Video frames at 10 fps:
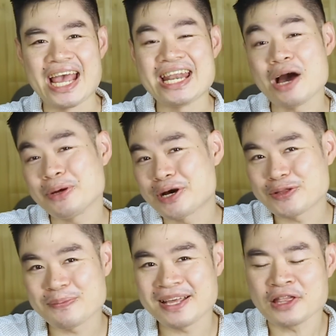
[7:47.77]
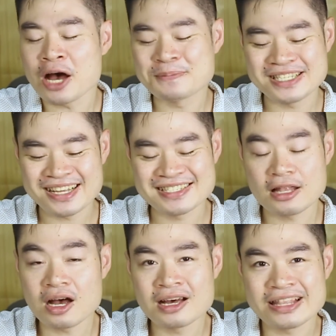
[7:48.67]
And now we go to my top 6
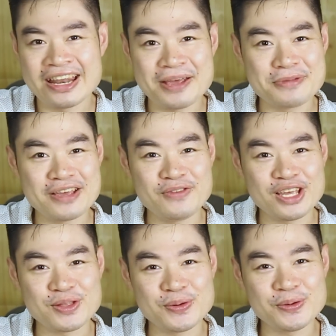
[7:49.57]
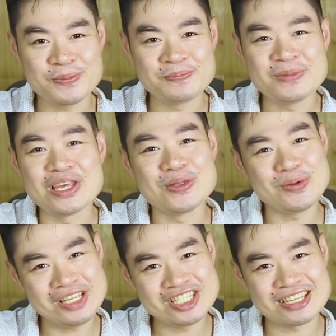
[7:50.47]
slot, and I'm giving it to
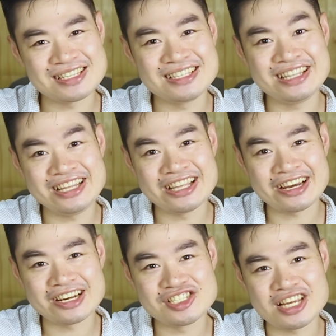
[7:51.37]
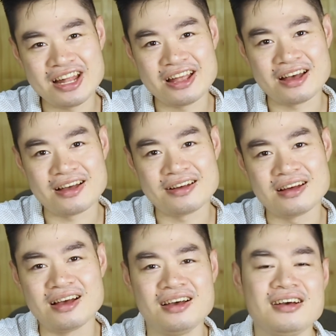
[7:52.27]
Indonesia's Dinda Crisella.
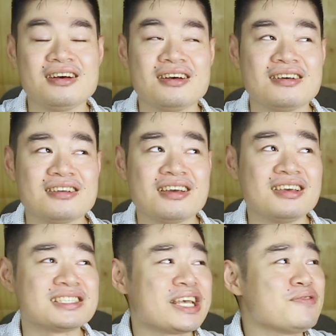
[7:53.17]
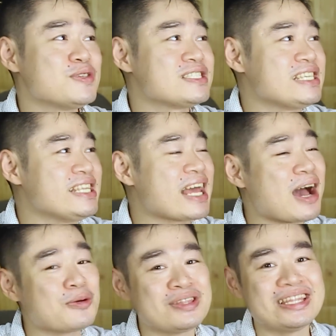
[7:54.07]
Guys, have you seen
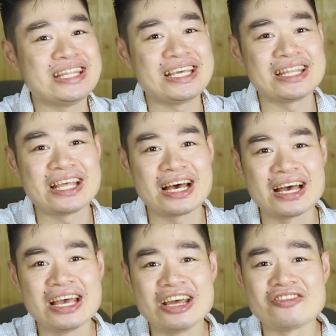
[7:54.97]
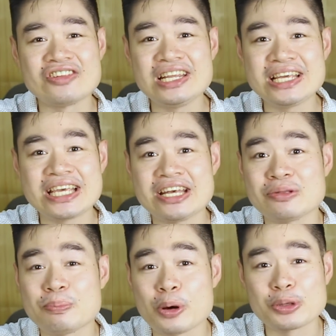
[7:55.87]
how Dinda really
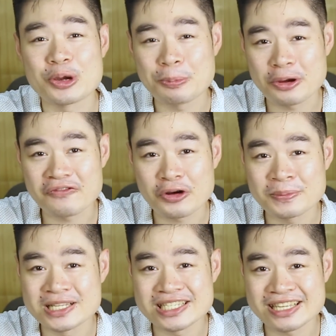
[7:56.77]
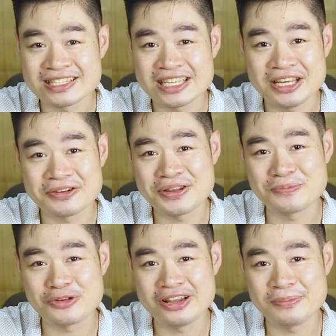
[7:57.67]
killed both her performances here in
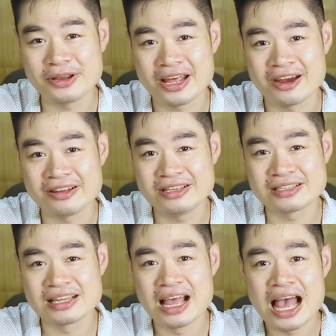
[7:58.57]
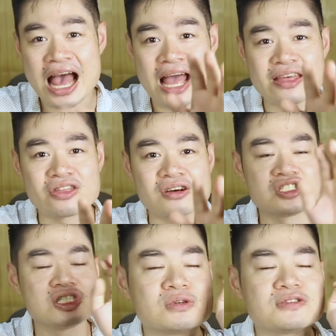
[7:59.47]
preliminaries? I thought
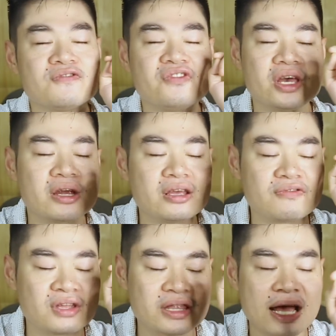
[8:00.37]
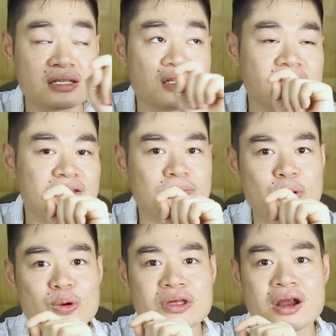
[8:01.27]
was very fantastic in
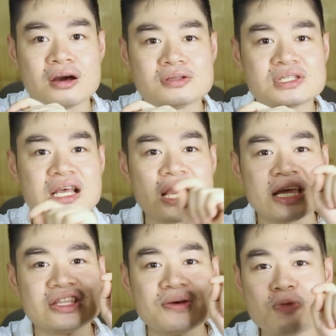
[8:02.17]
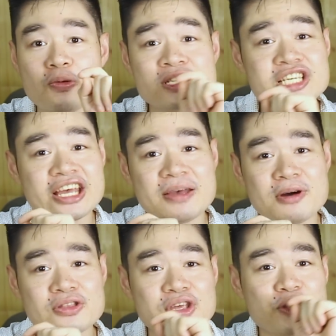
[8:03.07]
both rounds. The moment she came
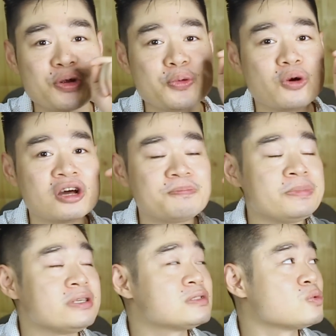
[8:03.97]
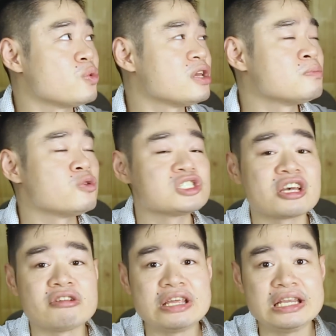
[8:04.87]
out in her one-piece swim, which
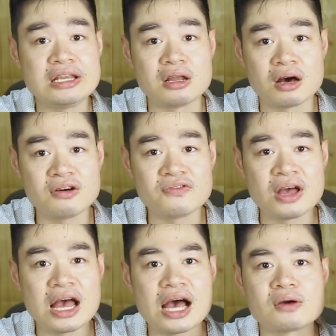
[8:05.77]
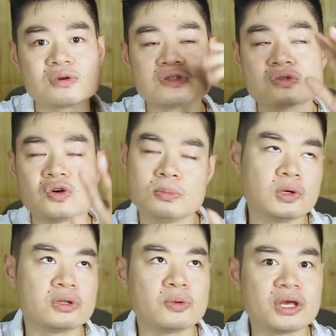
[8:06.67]
I really love, I was so
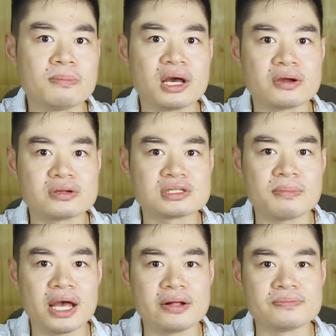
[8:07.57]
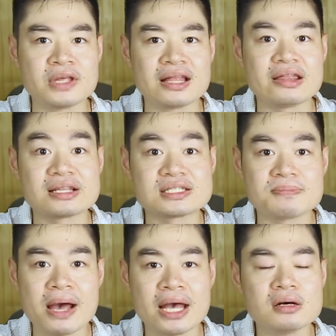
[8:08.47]
blown away by her smile. That
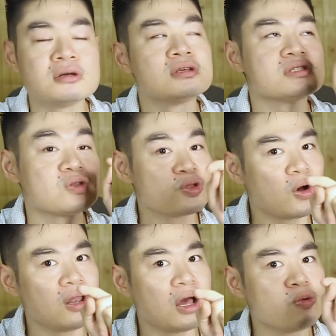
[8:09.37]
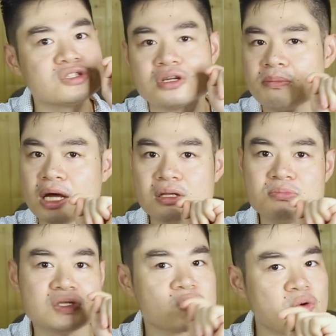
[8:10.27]
smile, sa totoo lang, which reminded
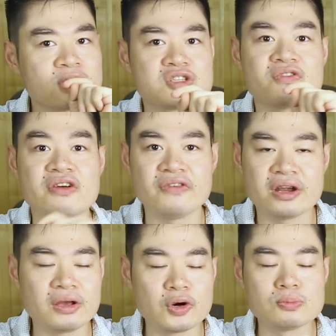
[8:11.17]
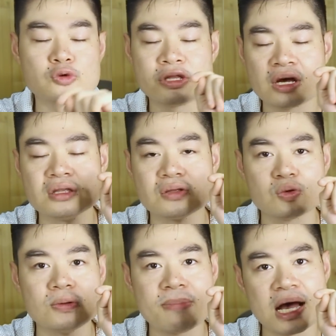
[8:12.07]
me so much of our very own Mutia
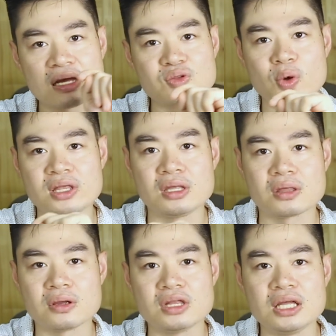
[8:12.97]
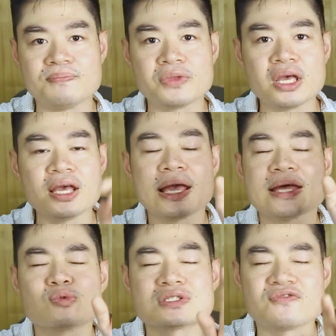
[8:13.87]
Datul back in 2013.
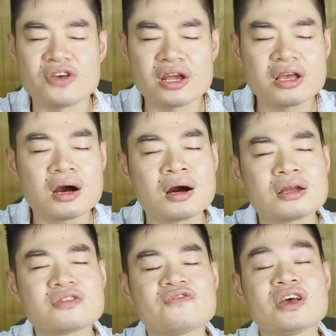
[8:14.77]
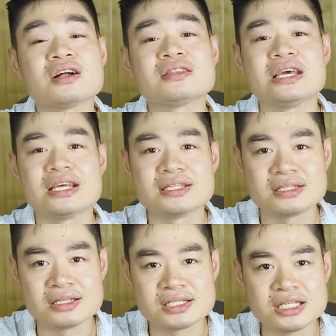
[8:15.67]
It was very heartfelt and
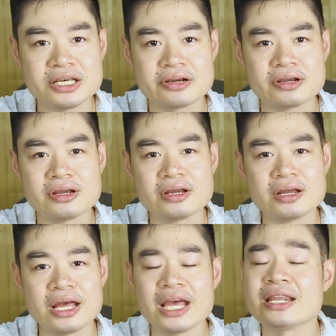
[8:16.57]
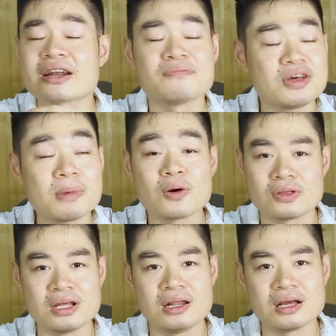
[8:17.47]
sincere. And ramdaman ko
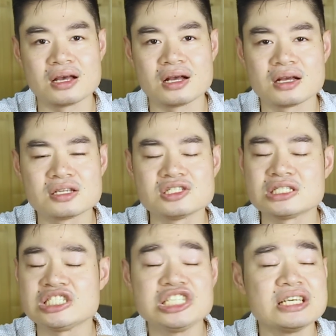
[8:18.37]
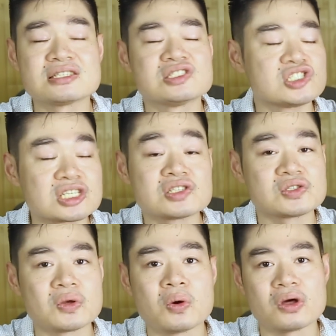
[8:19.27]
talaga, she is
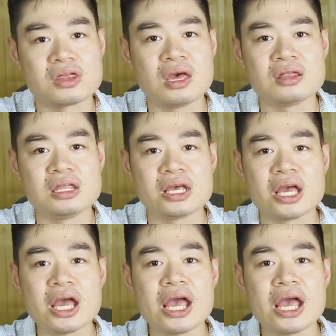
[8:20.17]
just so authentic.